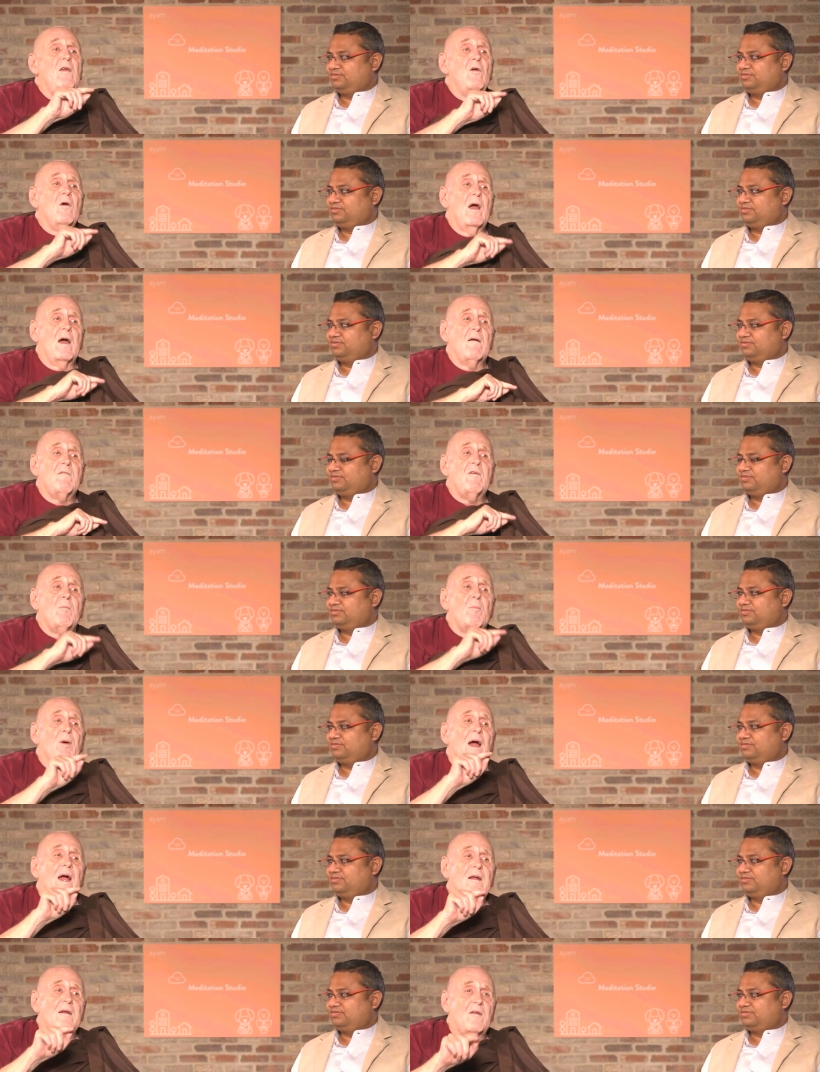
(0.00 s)
Speaker 1: you have to
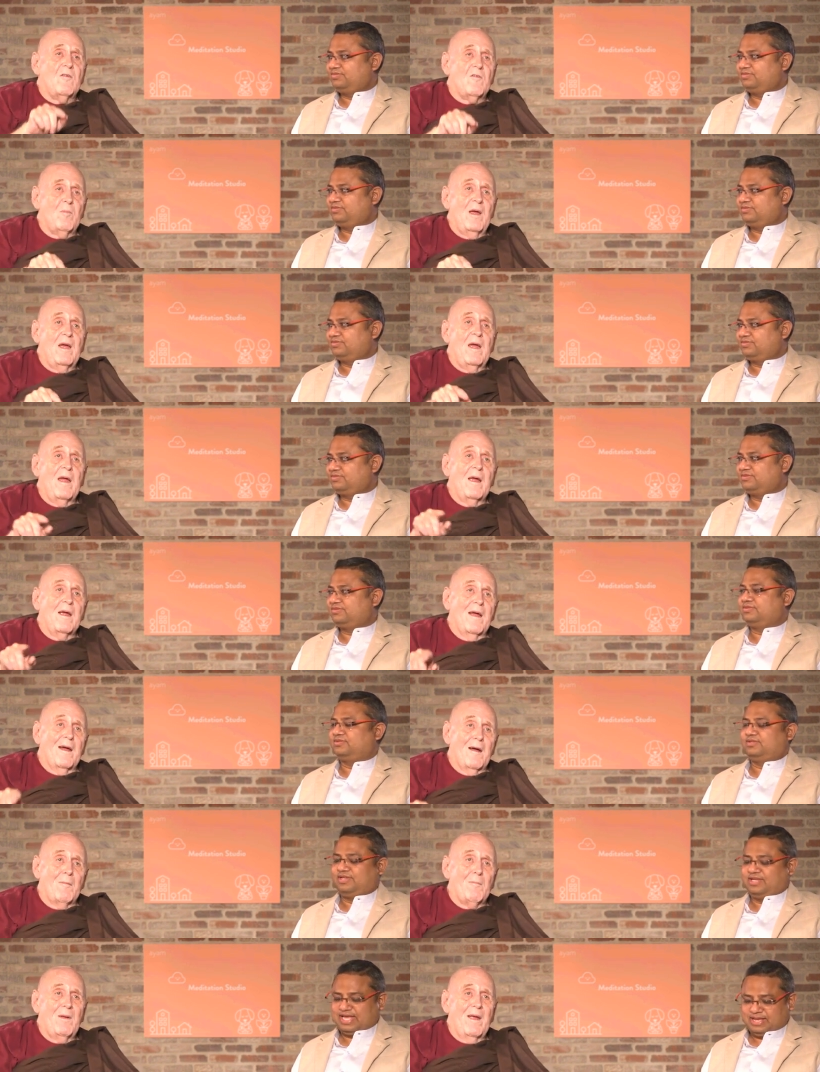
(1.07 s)
practice being
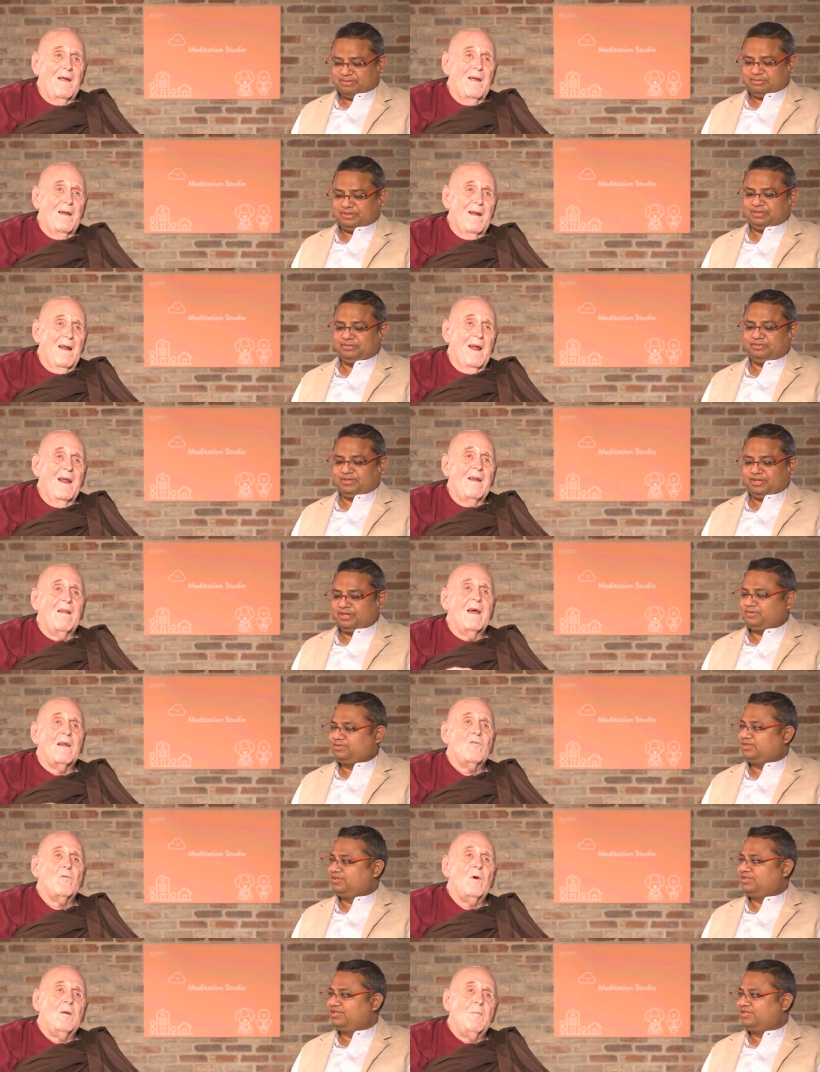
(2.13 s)
happy. happy. And
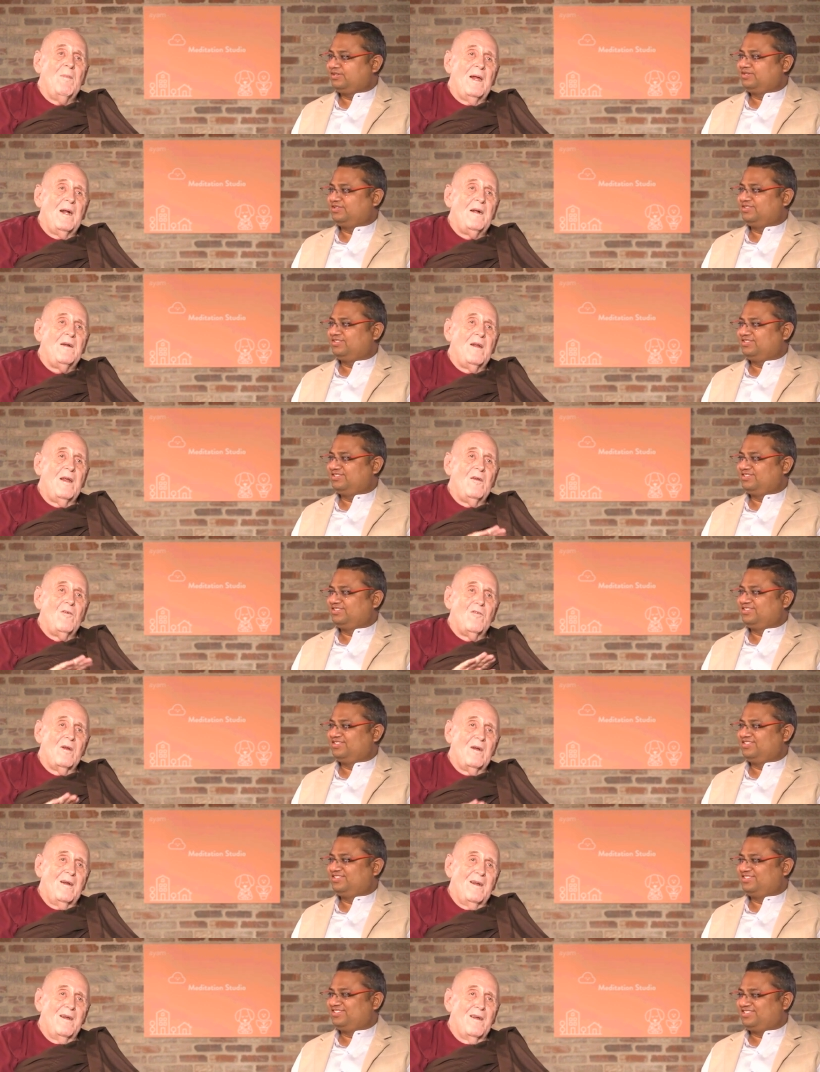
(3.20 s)
that's, that's what
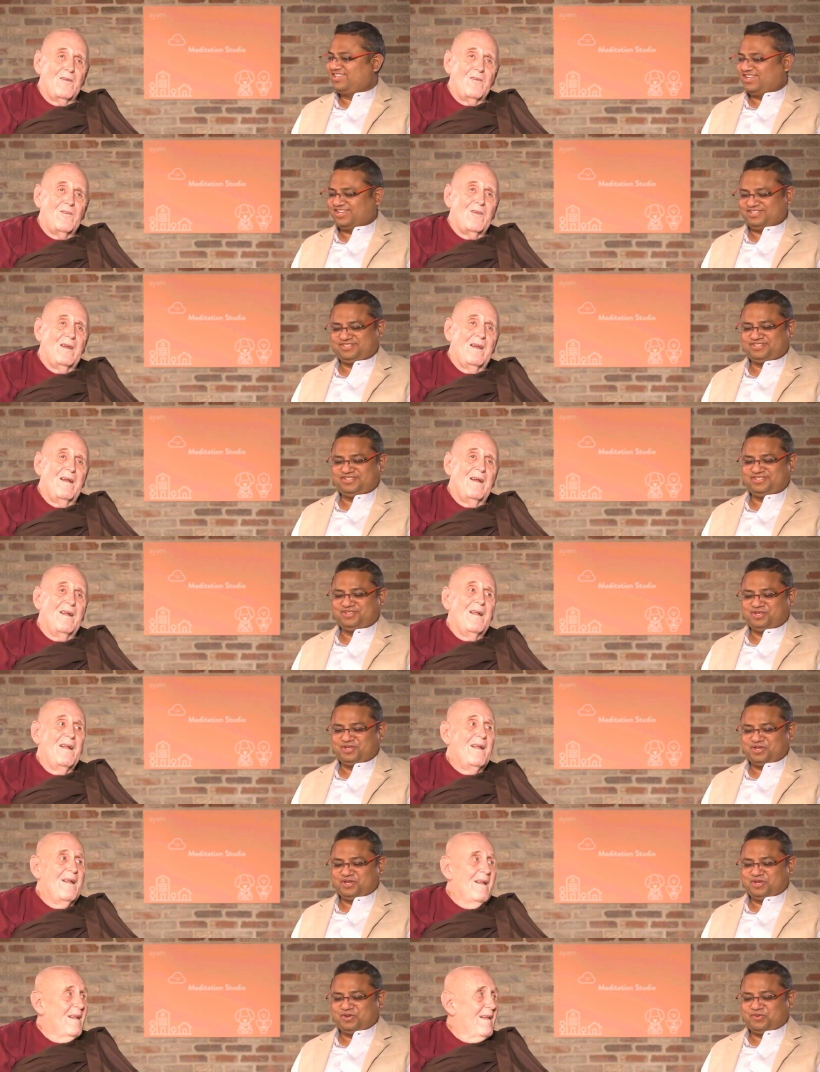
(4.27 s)
meditation does. does.
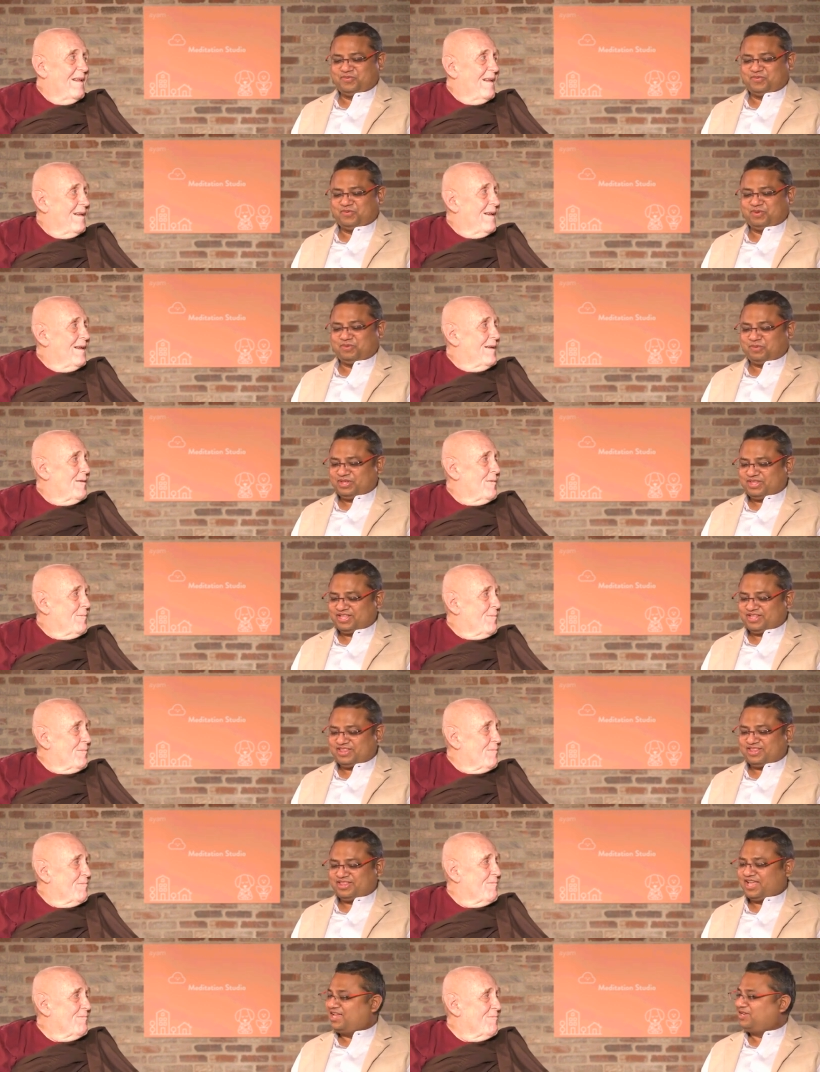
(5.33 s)
Speaker 2: Well, Bhante,
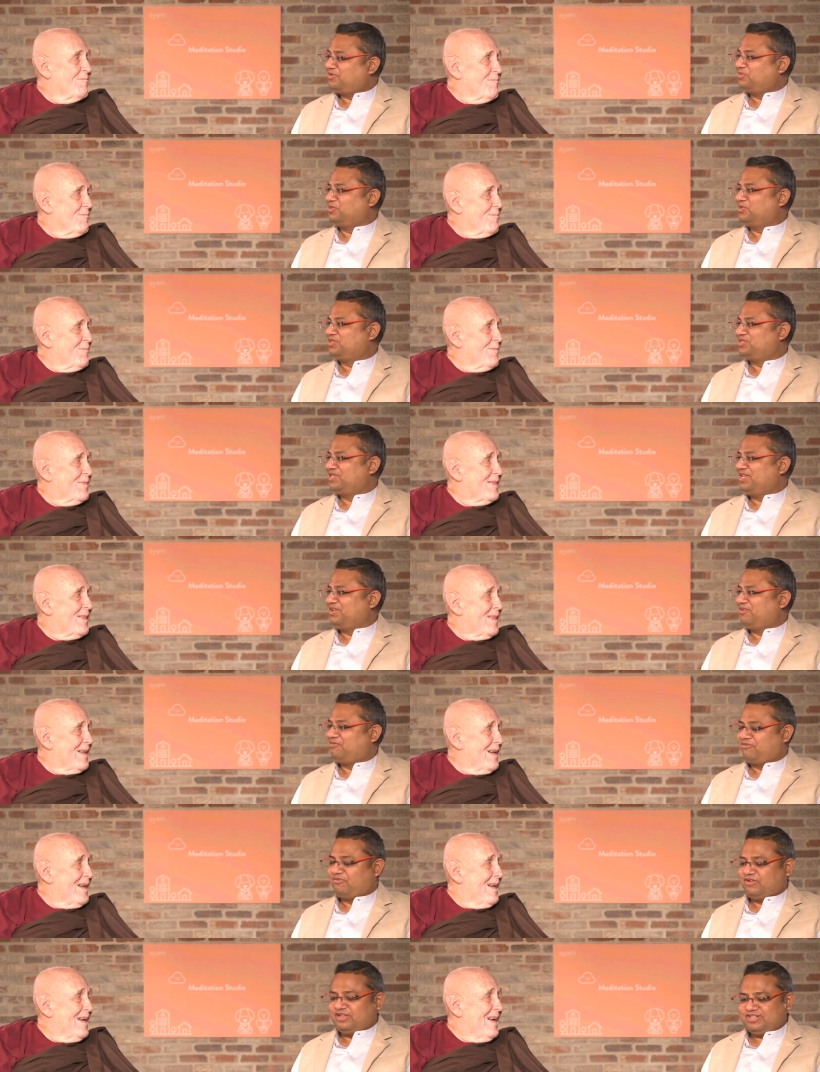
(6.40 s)
that was a
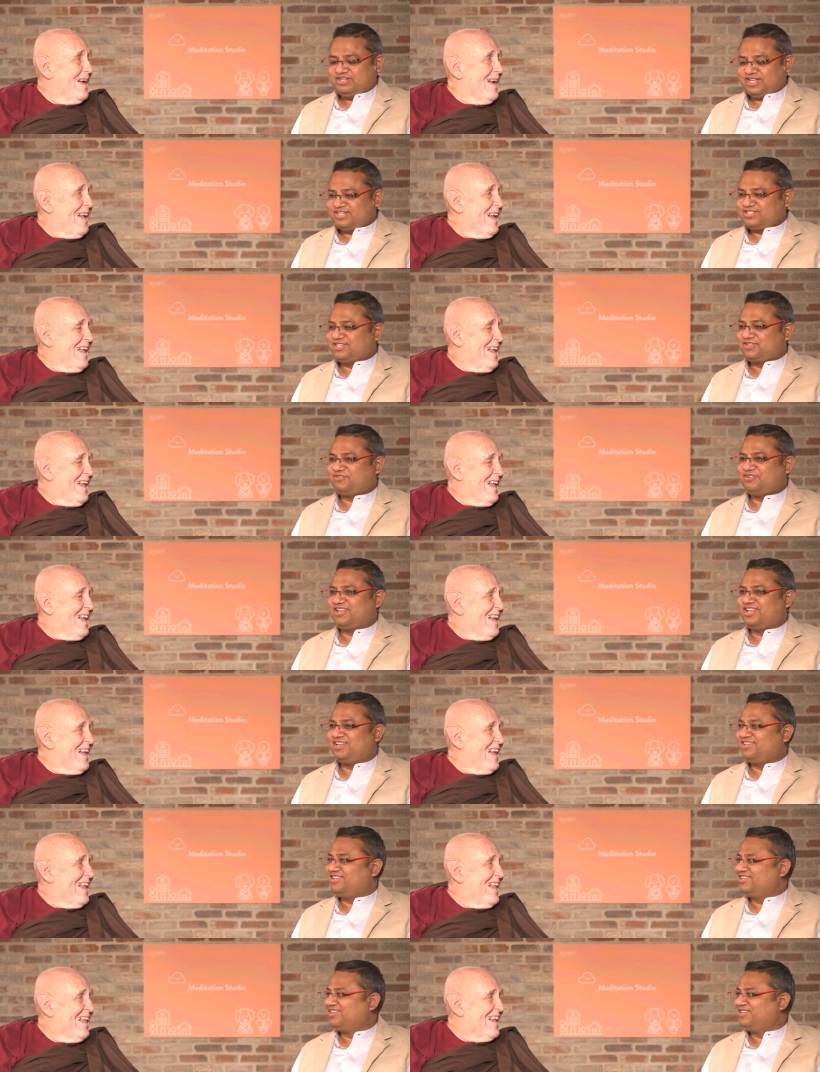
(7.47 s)
fantastic
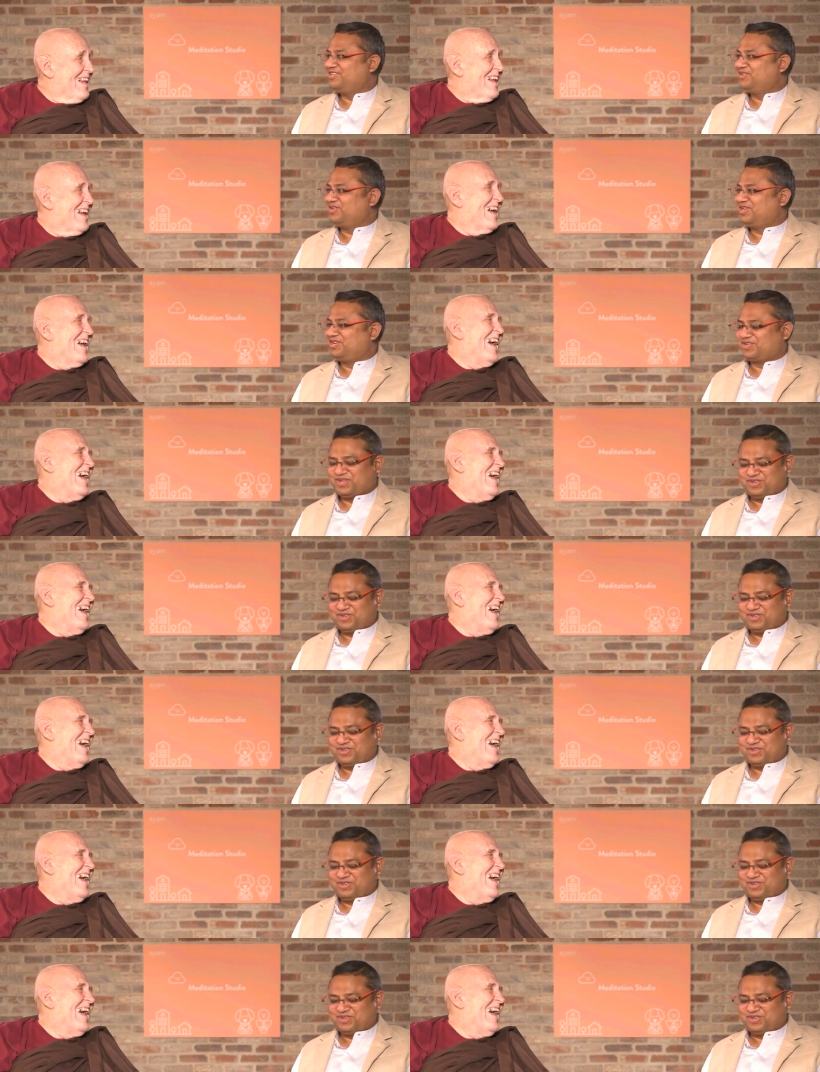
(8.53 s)
finale to our